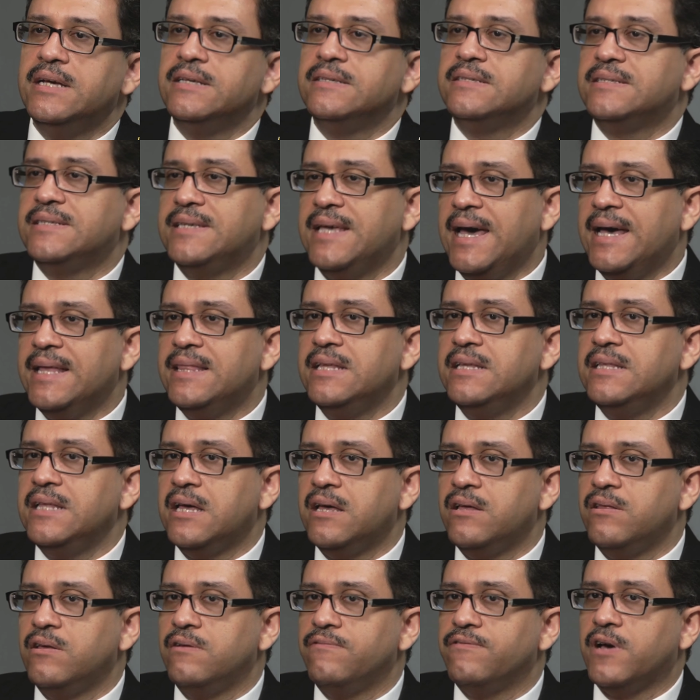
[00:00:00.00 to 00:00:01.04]
Sadly,
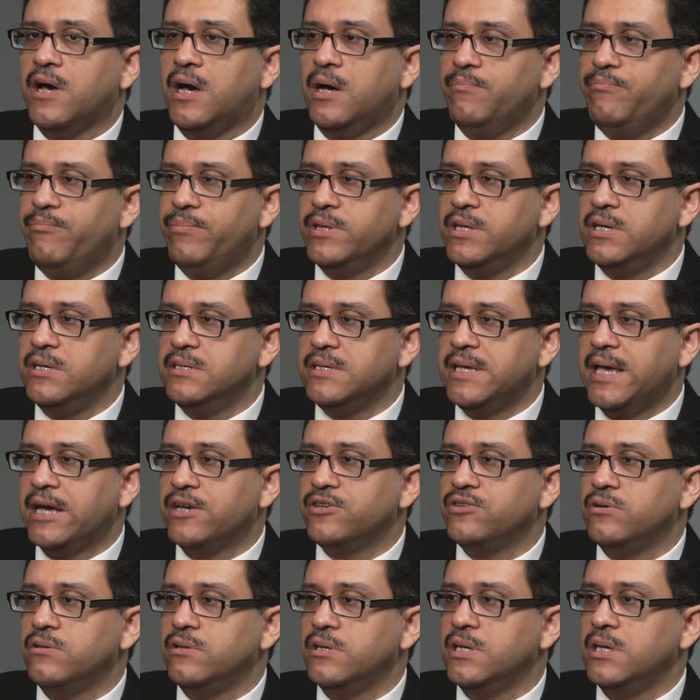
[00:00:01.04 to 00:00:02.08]
not enough companies
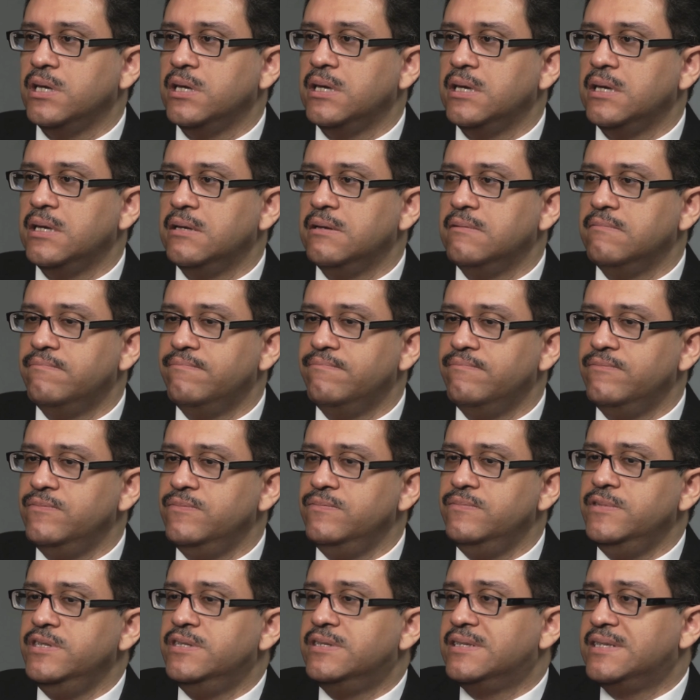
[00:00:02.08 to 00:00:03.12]
actually
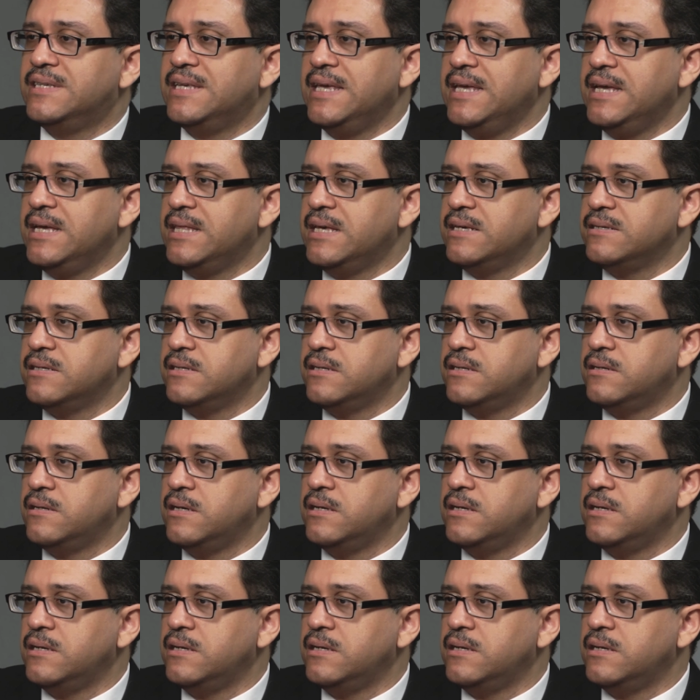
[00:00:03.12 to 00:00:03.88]
see it as